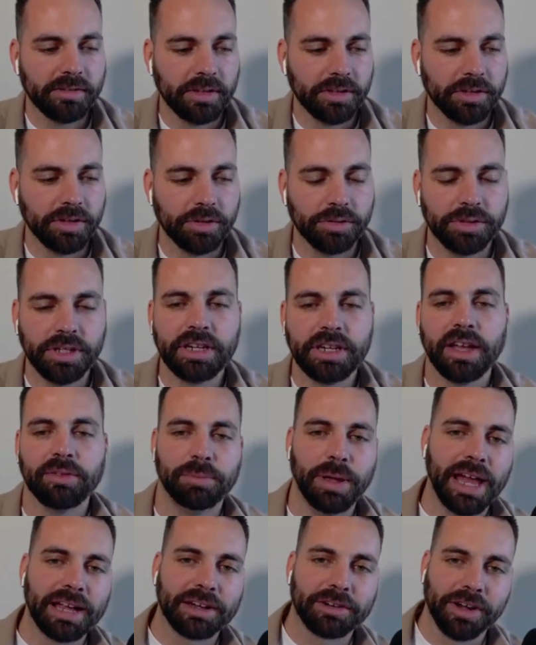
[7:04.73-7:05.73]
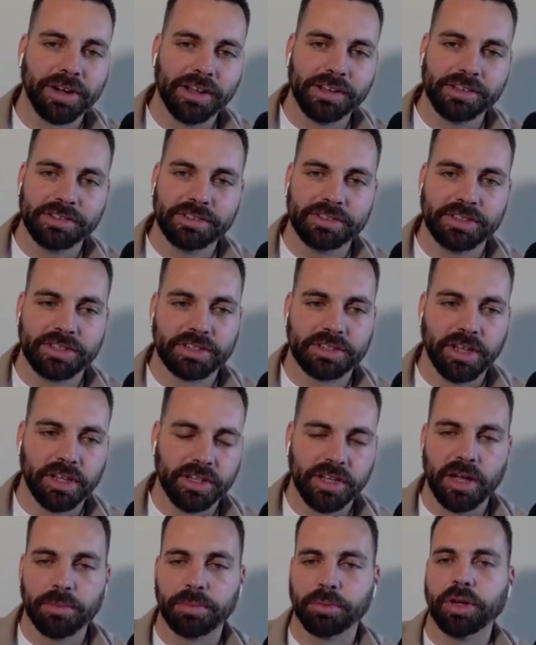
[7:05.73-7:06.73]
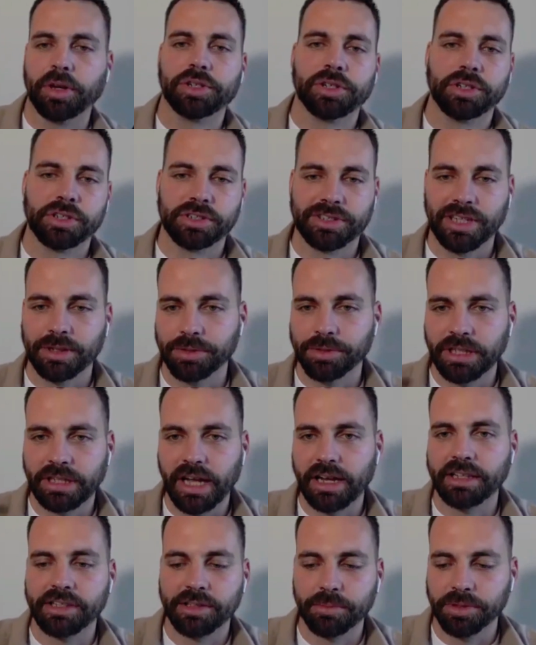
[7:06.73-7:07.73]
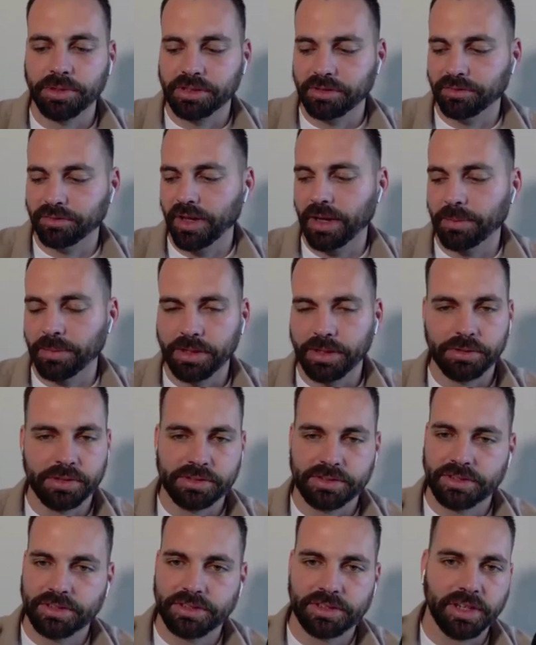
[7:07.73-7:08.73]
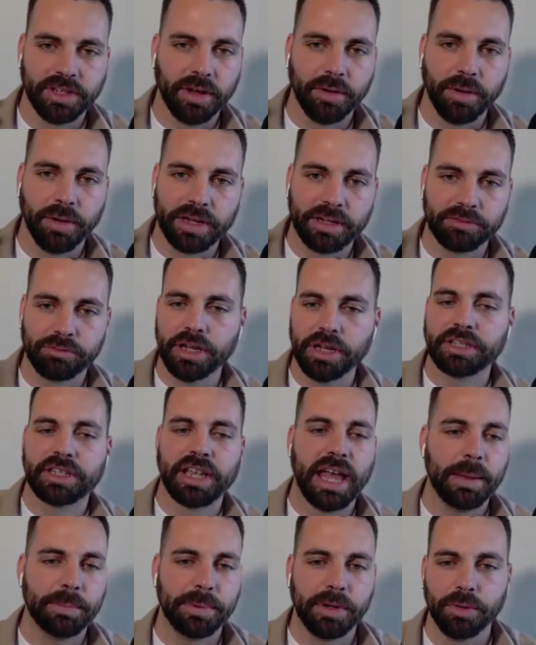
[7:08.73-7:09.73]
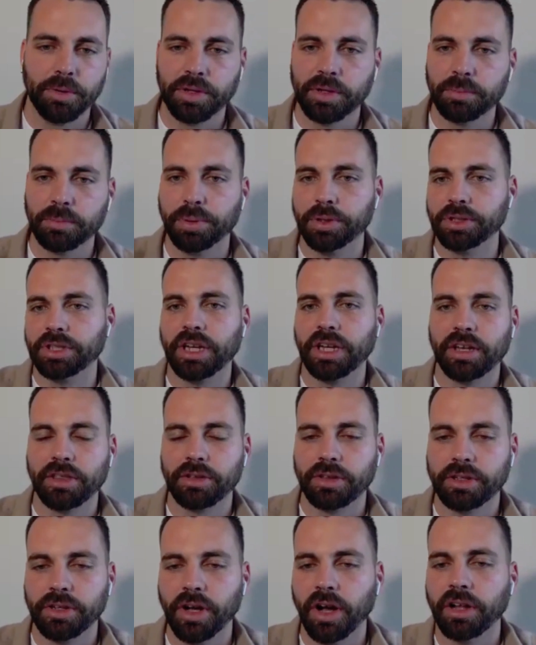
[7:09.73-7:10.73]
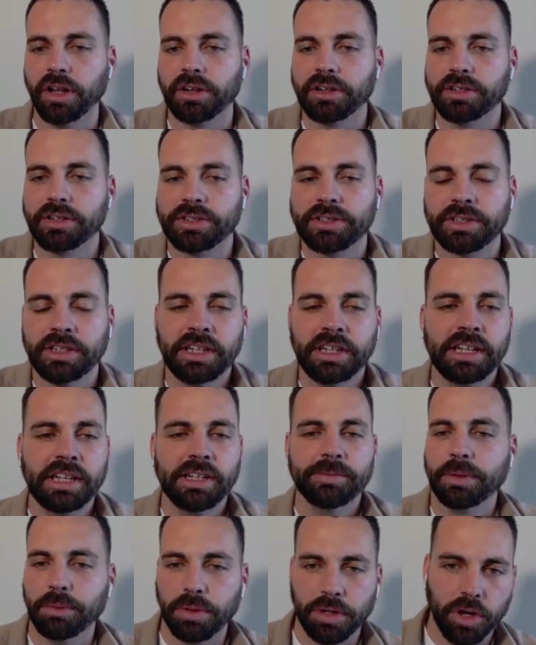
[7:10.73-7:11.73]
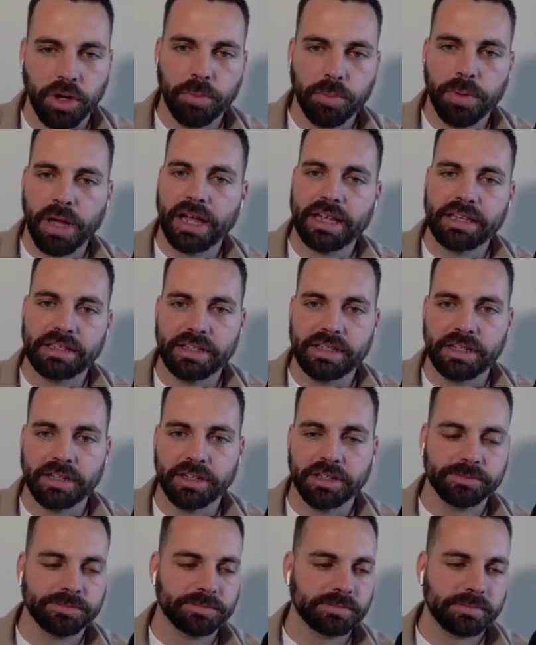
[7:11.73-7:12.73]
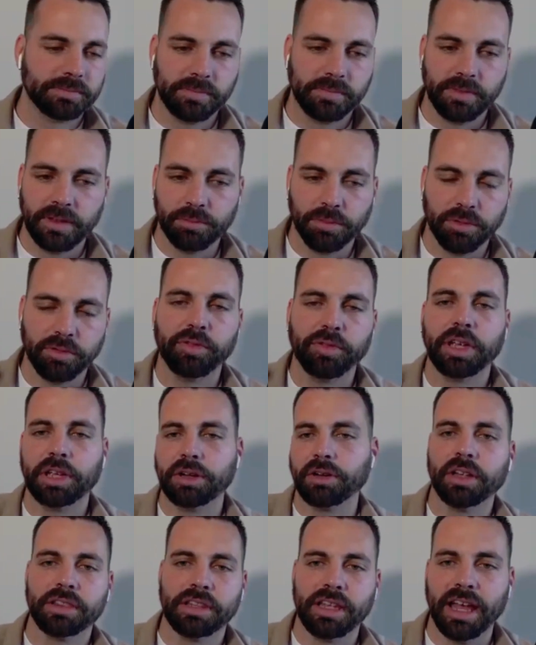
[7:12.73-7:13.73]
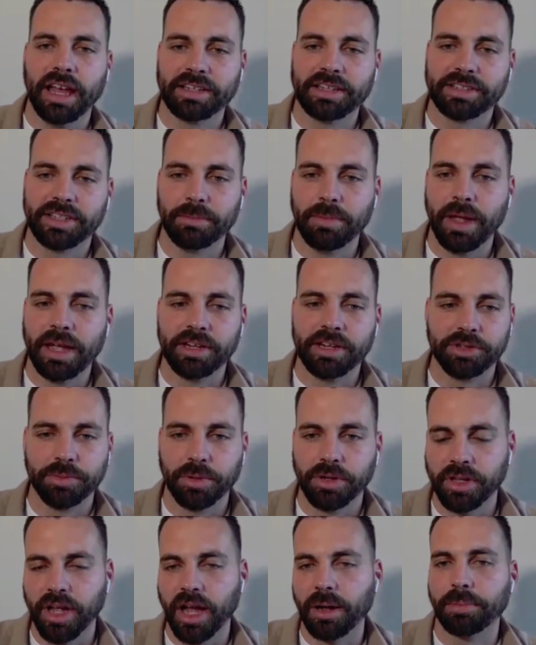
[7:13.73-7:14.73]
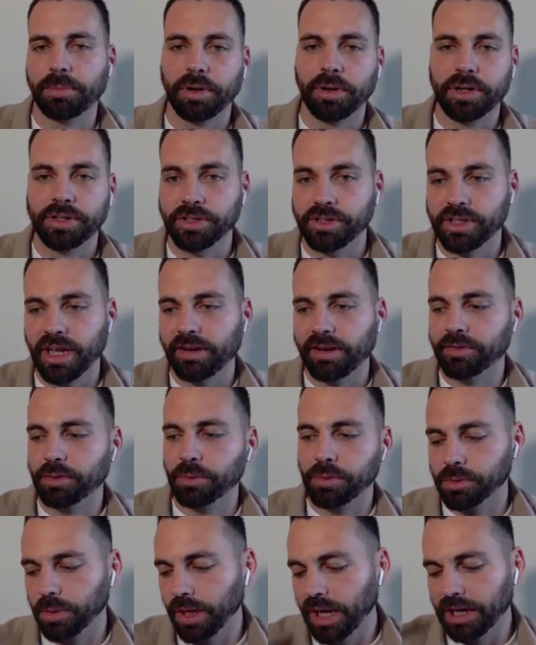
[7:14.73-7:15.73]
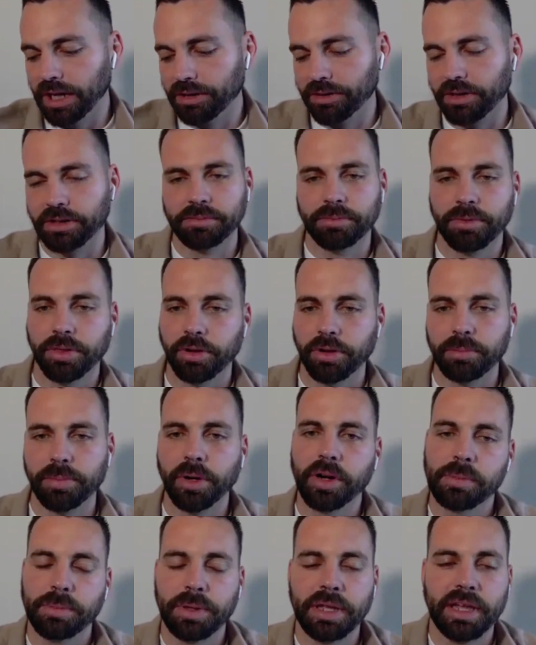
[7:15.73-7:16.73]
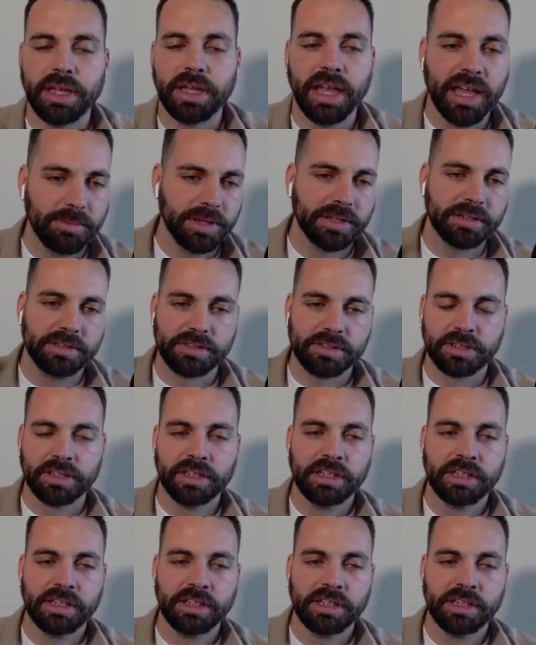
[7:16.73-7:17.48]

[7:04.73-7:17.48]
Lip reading: who didn't have backgrounds on the operational side when they got into multifamily. It was, I can raise capital, we can put together the dollars, we can go buy a deal. We'll figure out the asset management or the operations afterwards. We'll hire our third party PM and